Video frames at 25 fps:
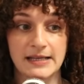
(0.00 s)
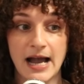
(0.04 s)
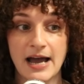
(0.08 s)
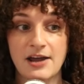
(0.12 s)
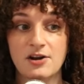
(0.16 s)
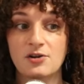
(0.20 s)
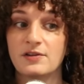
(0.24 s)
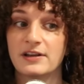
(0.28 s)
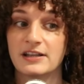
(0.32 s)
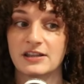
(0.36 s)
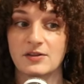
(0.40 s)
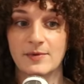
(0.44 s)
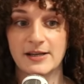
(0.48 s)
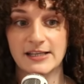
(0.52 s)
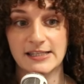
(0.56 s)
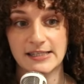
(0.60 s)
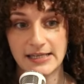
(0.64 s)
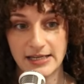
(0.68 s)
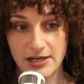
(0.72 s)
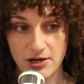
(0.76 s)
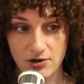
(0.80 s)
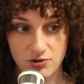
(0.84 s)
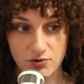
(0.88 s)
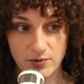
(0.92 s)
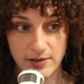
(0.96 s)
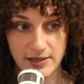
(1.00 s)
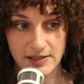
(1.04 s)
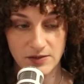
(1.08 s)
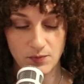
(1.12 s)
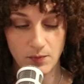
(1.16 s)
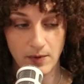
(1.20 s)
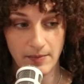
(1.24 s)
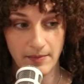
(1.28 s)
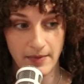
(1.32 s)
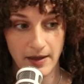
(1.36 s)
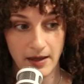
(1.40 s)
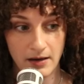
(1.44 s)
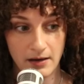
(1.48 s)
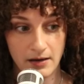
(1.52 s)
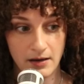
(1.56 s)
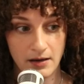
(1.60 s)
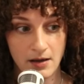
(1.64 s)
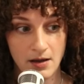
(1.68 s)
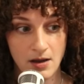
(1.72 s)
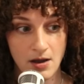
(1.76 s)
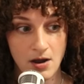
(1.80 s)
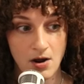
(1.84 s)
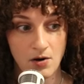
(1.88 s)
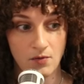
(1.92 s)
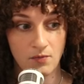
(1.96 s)
I don't like the way Sneeko treats women,
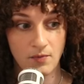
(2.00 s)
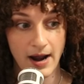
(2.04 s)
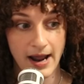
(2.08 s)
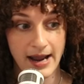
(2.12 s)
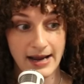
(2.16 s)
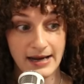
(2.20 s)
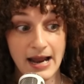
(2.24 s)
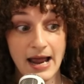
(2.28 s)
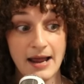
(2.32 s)
right?